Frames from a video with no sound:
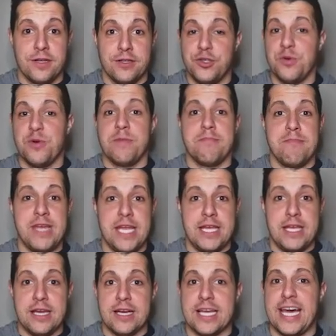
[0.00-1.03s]
doing
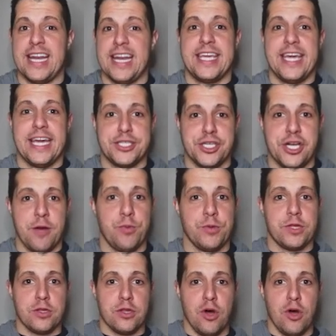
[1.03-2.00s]
media, kind of catching up with the